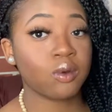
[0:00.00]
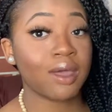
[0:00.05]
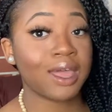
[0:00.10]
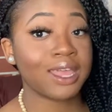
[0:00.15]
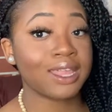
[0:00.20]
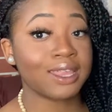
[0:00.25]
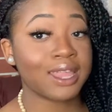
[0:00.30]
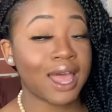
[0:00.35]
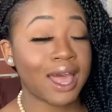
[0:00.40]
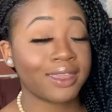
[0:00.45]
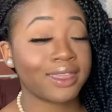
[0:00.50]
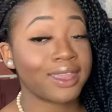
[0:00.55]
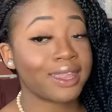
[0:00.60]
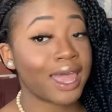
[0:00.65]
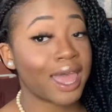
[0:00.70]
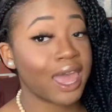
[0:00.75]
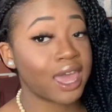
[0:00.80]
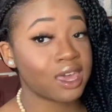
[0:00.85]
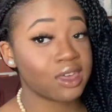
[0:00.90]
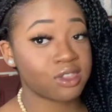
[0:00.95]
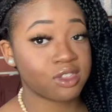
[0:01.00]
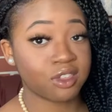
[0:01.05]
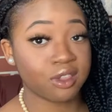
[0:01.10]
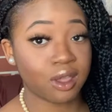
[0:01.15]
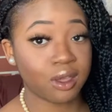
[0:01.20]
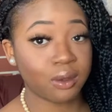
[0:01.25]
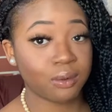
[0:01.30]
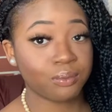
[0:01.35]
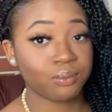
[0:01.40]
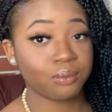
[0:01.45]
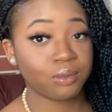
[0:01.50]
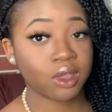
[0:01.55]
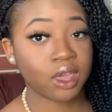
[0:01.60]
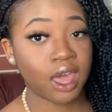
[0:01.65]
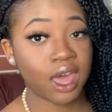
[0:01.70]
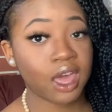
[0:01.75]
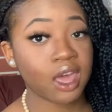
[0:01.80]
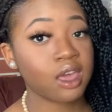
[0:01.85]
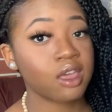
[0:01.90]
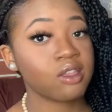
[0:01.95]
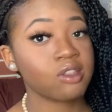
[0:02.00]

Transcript: a dotted eighth note, okay?